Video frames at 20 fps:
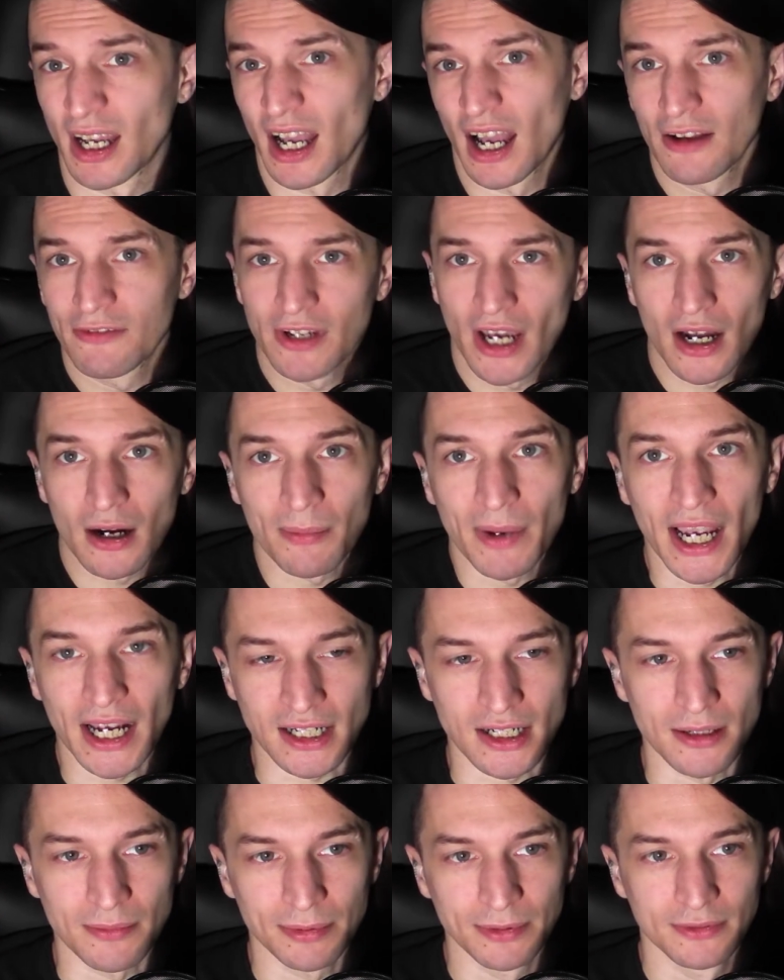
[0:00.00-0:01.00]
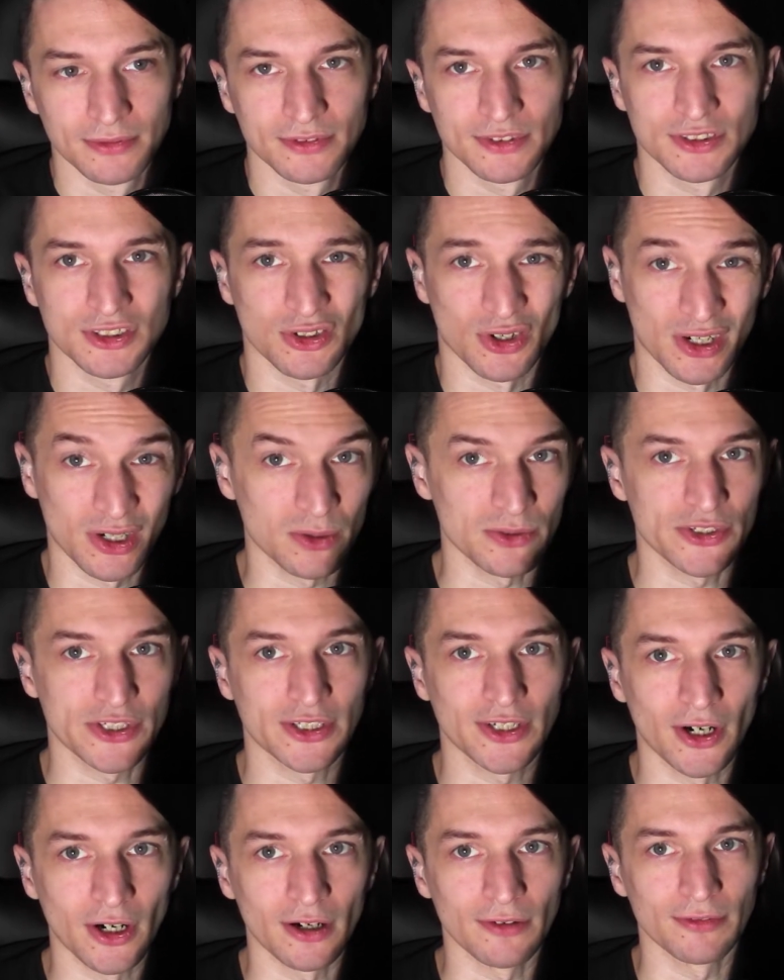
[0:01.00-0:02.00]
I've got a backup so I don't
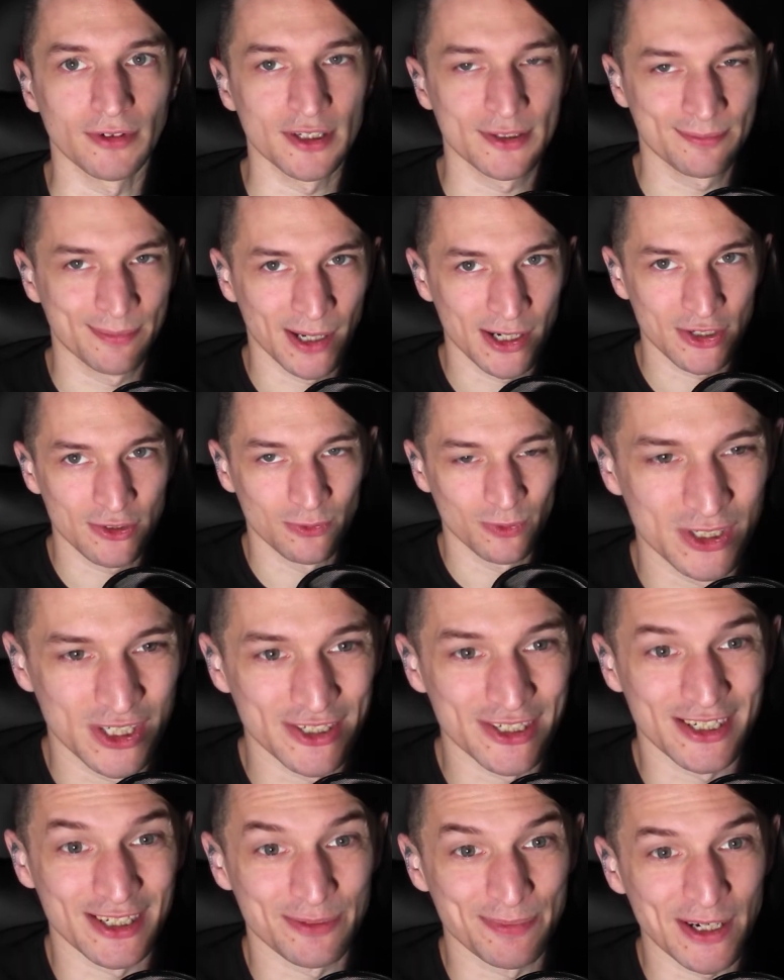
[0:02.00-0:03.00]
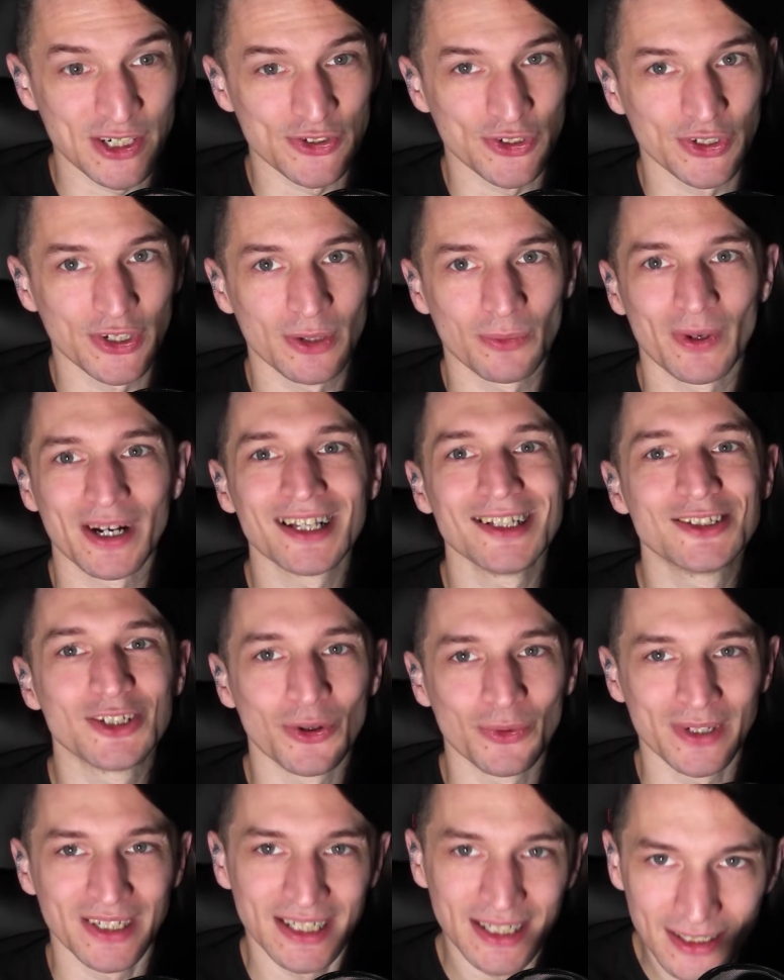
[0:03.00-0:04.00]
starve, which is especially good when I
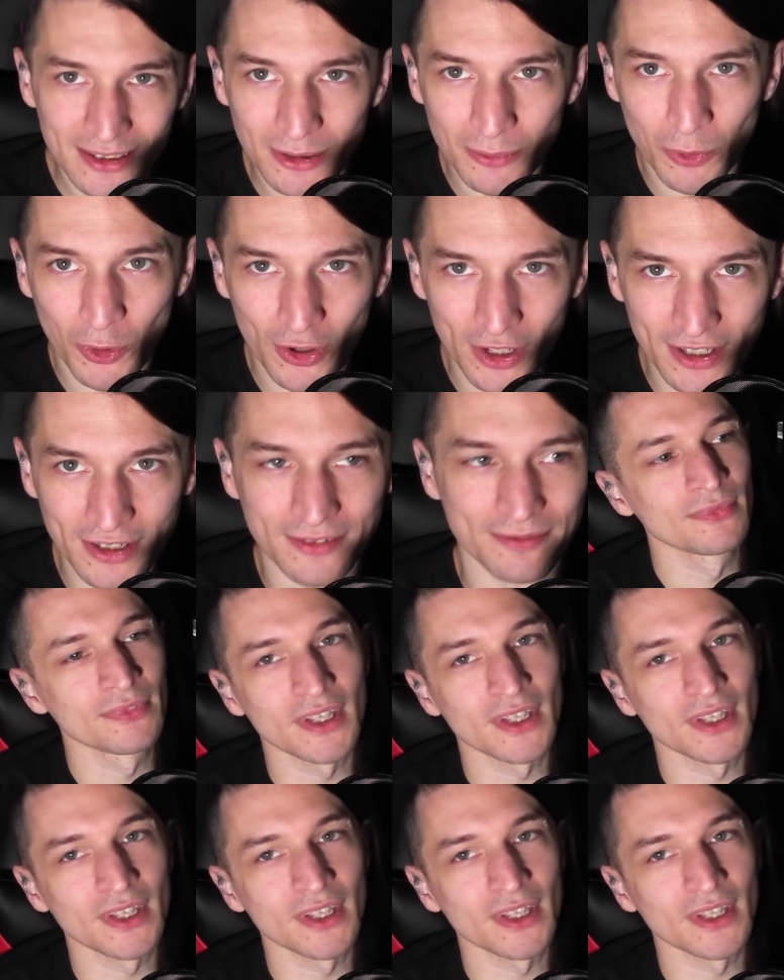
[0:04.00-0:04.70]
don't eat in the morning.